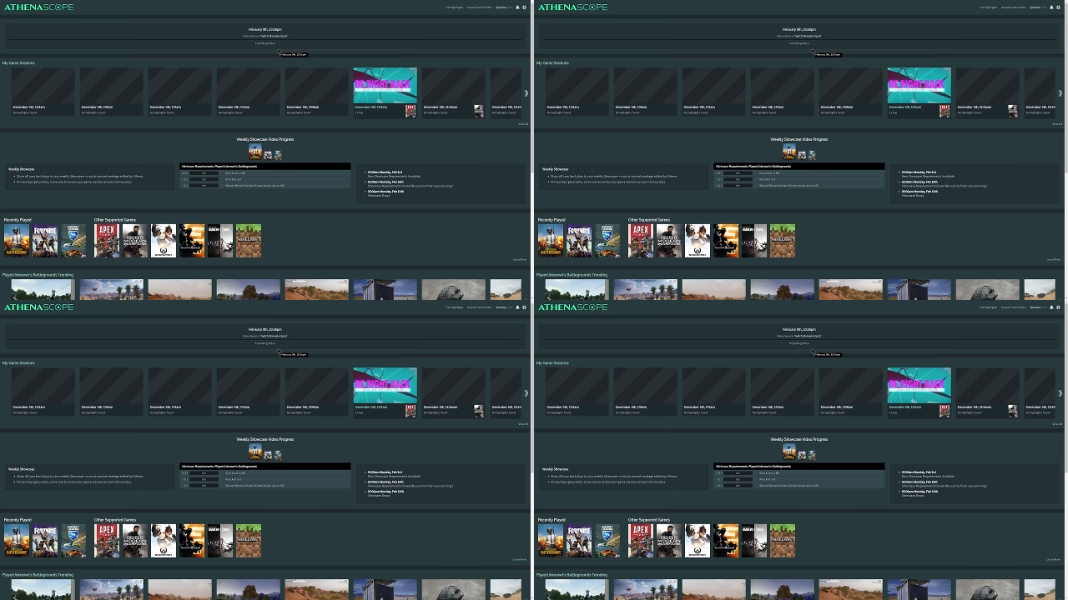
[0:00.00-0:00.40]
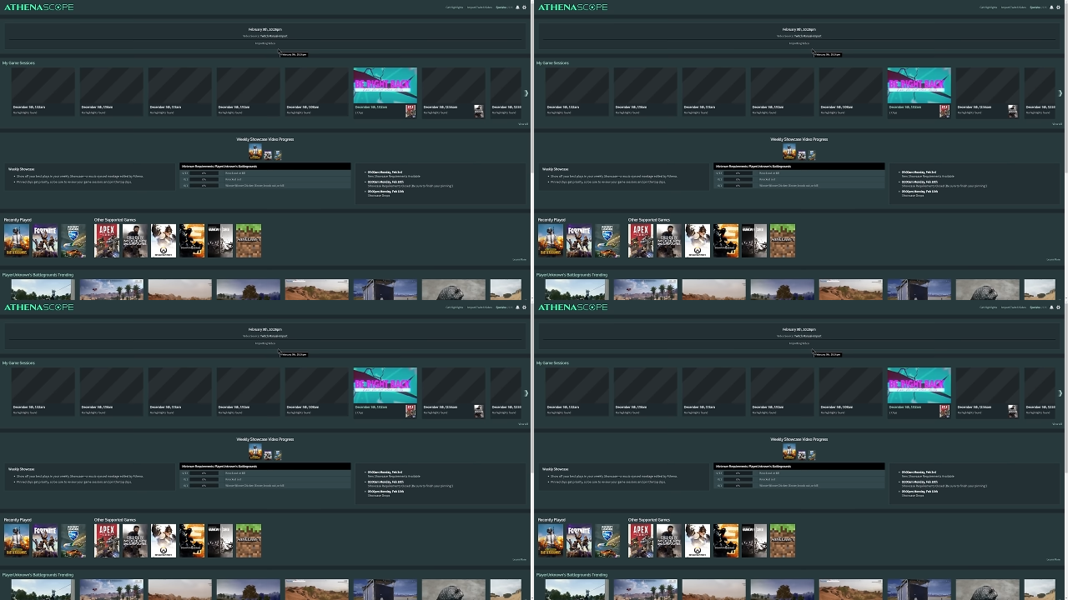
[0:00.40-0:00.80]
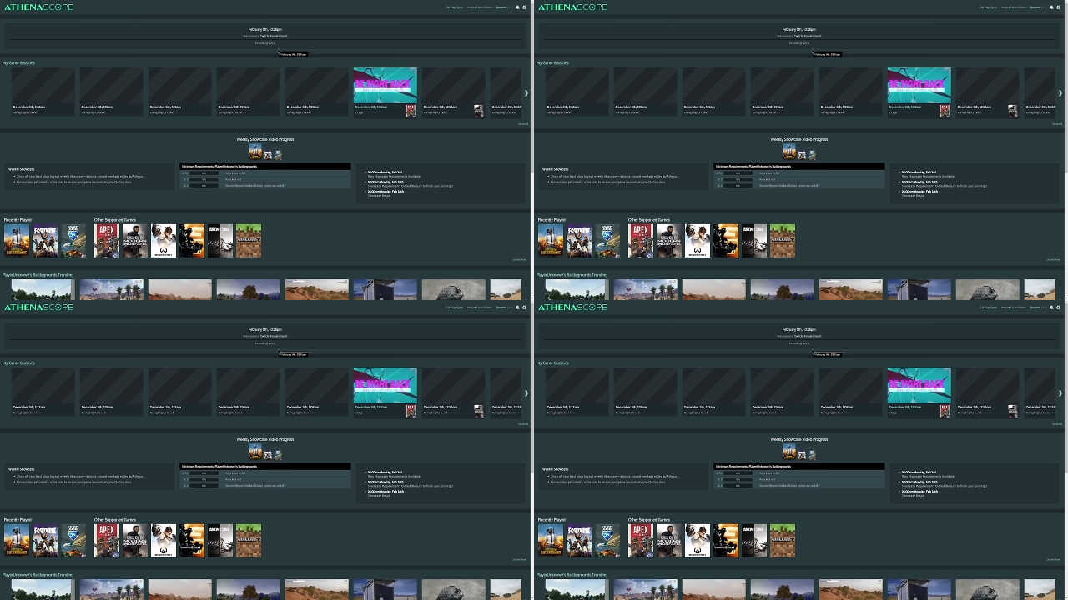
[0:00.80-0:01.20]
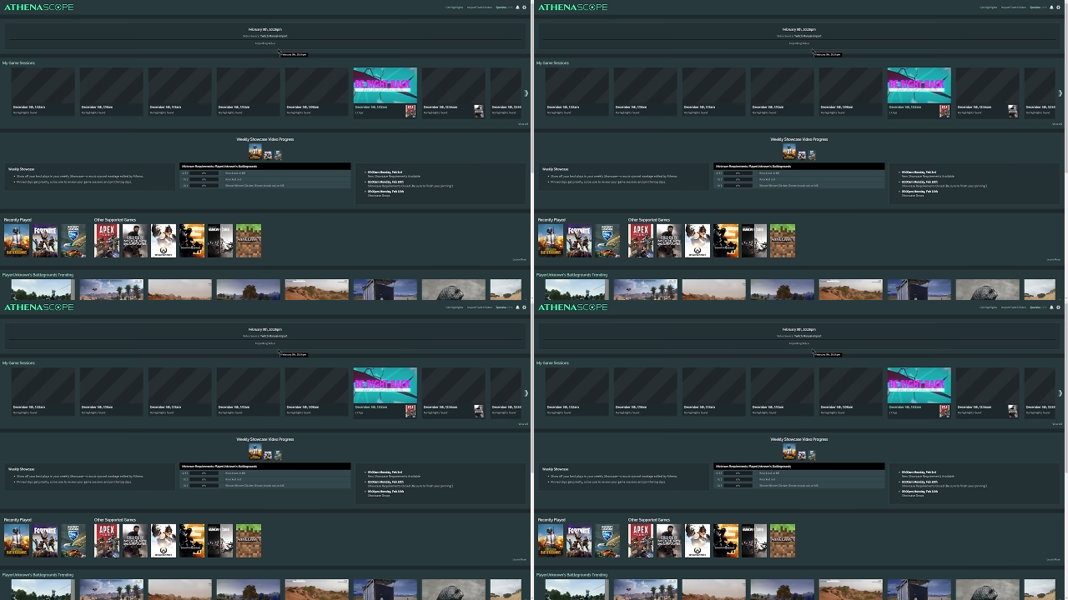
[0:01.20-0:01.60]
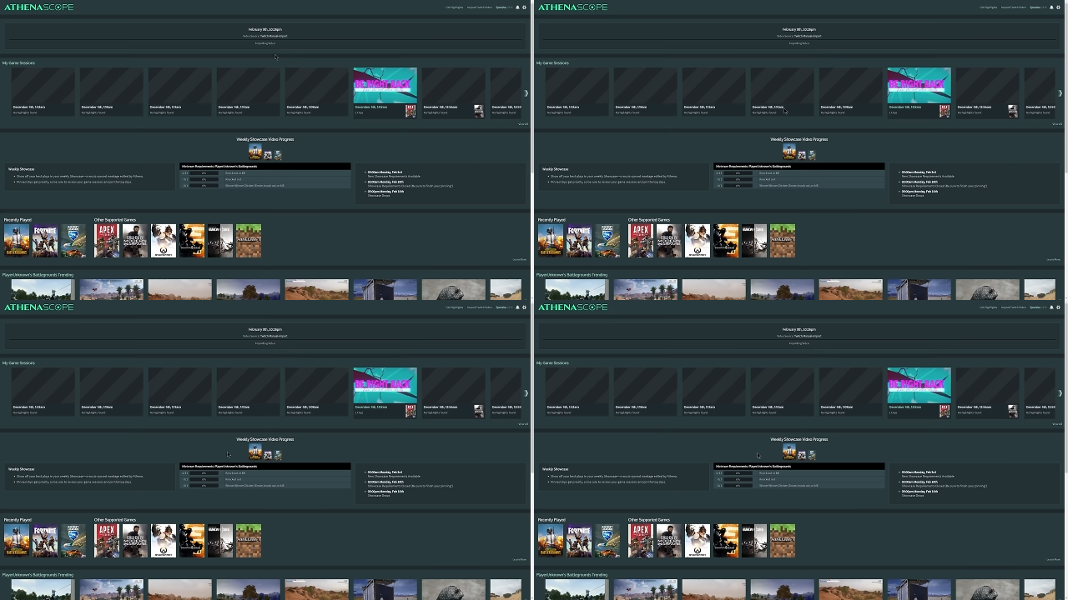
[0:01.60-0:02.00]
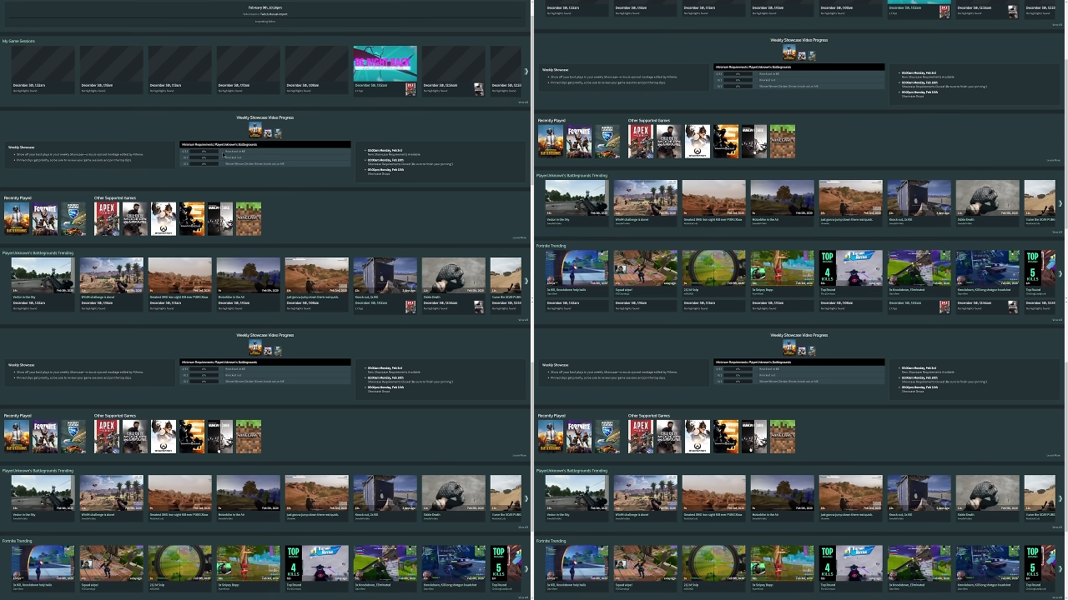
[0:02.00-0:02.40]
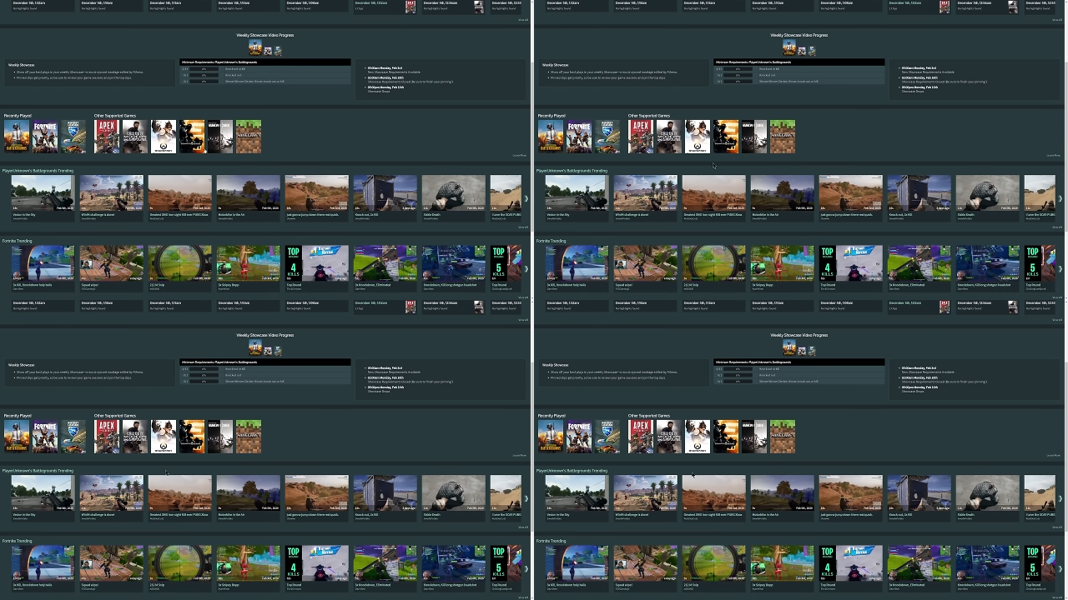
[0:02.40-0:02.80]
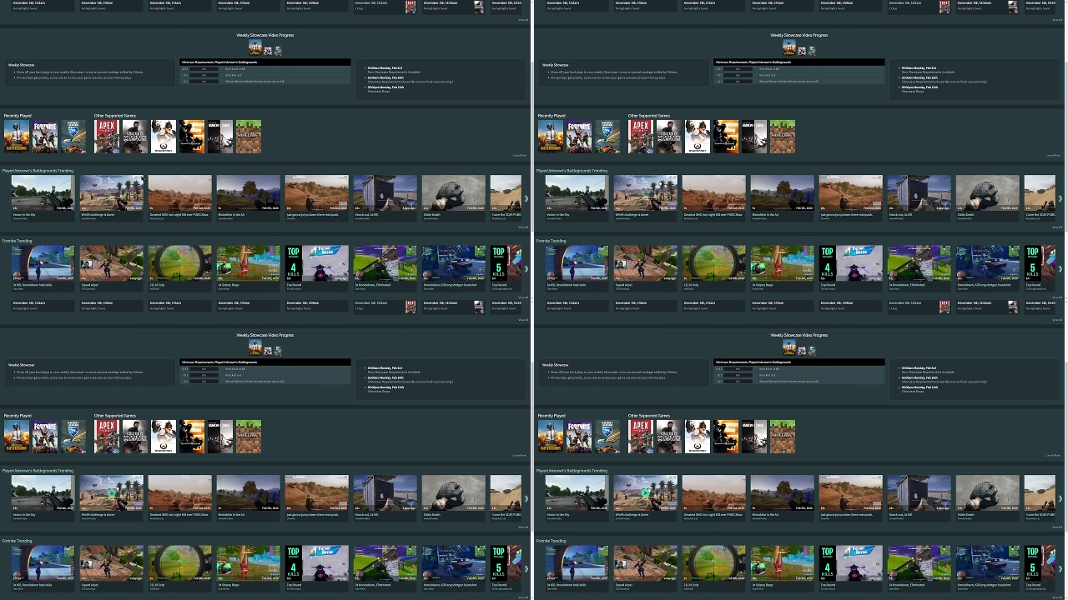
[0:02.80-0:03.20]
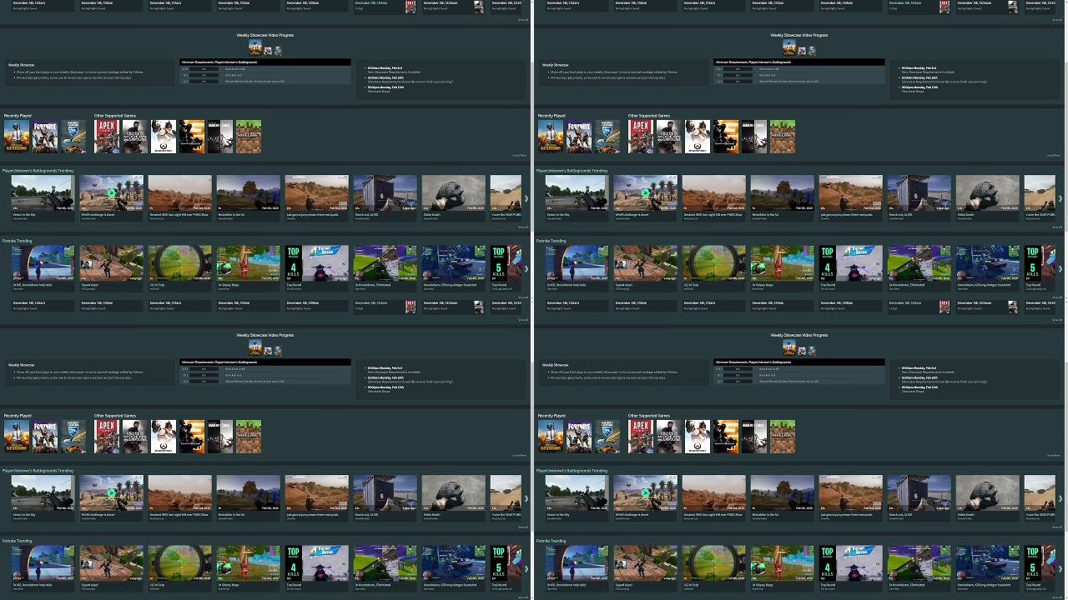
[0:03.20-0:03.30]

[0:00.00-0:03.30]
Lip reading: (no speaker visible)